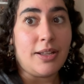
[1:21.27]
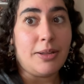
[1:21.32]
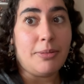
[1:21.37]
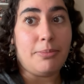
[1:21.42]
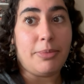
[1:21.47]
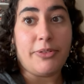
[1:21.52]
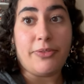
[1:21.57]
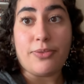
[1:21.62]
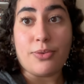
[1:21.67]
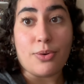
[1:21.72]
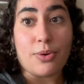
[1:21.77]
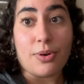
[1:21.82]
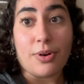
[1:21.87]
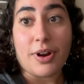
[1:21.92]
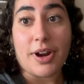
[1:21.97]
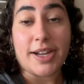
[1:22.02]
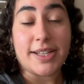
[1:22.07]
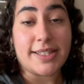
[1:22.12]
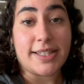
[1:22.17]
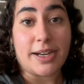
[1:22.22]
before
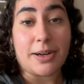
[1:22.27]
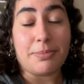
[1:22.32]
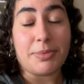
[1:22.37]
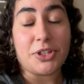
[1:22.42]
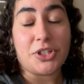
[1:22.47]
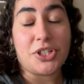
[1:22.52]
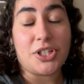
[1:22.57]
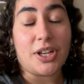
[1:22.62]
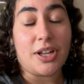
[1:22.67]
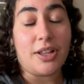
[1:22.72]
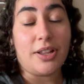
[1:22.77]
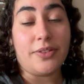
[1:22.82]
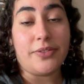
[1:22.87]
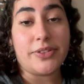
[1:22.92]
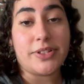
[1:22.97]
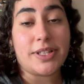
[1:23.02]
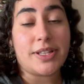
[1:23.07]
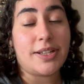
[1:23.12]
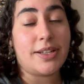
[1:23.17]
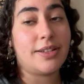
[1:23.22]
I set up the
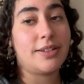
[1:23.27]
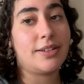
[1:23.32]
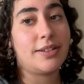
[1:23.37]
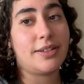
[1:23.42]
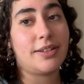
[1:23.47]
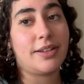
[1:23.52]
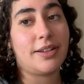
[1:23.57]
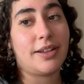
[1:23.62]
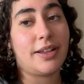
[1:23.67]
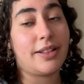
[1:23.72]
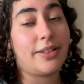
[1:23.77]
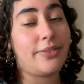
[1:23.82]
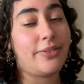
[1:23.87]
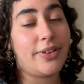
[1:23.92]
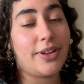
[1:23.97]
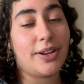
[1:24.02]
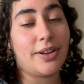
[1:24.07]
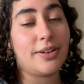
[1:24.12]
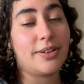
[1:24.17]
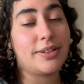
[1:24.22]
shelves and the
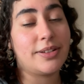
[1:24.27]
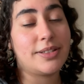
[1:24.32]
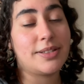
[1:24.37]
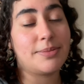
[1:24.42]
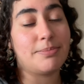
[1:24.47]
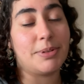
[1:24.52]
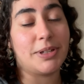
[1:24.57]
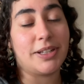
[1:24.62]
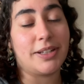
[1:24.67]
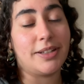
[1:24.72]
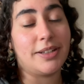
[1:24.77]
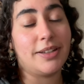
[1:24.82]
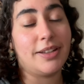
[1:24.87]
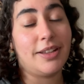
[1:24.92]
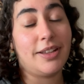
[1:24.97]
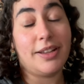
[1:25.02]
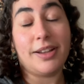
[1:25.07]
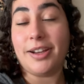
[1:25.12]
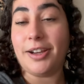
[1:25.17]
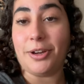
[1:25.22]
figures, but
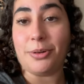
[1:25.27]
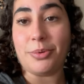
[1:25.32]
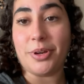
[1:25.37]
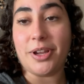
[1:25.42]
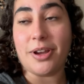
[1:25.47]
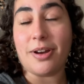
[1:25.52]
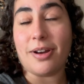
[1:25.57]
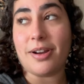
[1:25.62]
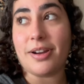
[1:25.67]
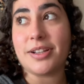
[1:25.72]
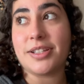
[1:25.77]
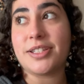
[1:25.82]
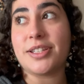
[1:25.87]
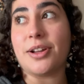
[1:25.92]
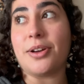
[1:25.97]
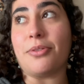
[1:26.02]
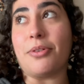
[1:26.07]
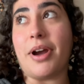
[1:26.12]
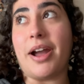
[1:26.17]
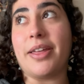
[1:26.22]
here we are.
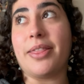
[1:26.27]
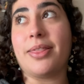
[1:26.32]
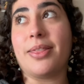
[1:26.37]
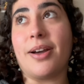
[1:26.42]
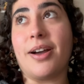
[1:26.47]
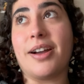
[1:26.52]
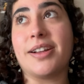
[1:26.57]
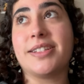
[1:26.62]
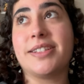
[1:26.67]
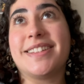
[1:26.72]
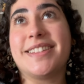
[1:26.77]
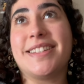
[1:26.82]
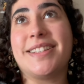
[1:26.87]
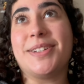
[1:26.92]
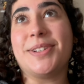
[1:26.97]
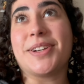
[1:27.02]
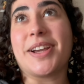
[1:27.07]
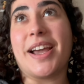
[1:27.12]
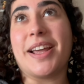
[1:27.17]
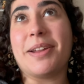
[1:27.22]
So I thought
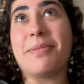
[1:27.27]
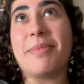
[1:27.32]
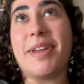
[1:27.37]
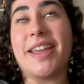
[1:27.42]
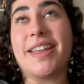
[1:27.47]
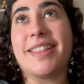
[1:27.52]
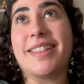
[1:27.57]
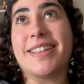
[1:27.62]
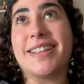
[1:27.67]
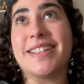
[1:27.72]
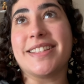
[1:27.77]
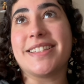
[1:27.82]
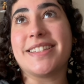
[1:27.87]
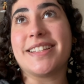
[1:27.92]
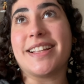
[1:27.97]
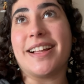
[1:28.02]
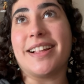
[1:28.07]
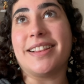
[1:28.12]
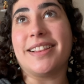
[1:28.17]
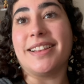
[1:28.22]
to kind of make this
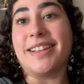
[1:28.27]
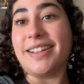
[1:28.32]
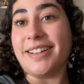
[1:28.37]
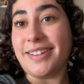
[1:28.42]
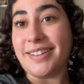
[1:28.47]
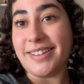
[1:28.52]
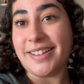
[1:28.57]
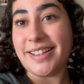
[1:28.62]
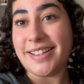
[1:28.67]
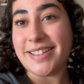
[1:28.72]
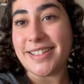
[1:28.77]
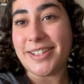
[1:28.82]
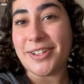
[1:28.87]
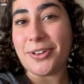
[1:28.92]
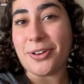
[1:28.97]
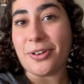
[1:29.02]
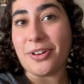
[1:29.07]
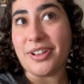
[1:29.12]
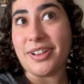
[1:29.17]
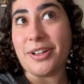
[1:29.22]
a little easier
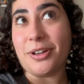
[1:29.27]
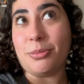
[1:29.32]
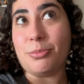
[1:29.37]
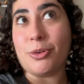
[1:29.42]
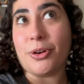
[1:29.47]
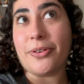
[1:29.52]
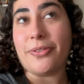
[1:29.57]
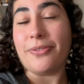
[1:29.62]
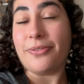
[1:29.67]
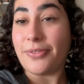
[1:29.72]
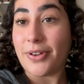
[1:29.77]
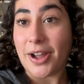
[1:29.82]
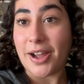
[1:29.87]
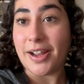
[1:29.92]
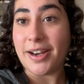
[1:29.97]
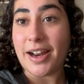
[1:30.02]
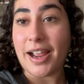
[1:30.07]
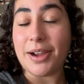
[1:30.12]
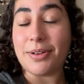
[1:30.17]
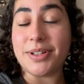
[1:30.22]
or a little more
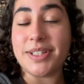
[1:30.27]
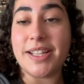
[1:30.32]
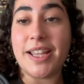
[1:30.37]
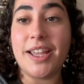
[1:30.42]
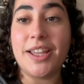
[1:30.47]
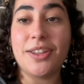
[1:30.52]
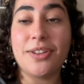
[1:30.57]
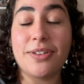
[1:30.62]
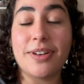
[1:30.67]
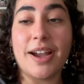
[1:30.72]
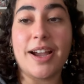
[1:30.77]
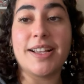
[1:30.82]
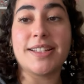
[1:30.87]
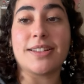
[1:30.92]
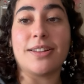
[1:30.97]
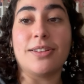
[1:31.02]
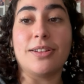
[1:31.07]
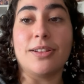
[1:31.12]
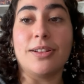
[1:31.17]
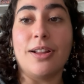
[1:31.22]
fun, I would take you guys
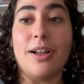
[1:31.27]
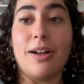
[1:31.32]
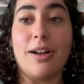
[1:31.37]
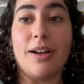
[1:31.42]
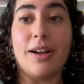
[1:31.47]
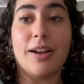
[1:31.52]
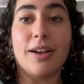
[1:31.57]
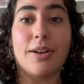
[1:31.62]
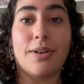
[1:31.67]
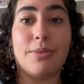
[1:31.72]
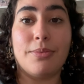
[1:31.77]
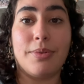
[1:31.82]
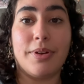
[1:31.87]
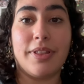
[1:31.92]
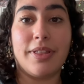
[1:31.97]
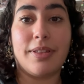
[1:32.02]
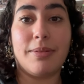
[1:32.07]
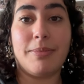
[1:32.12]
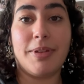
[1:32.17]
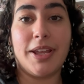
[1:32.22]
along
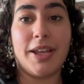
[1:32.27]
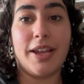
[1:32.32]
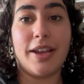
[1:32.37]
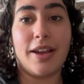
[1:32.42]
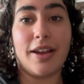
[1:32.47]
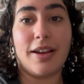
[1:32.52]
with me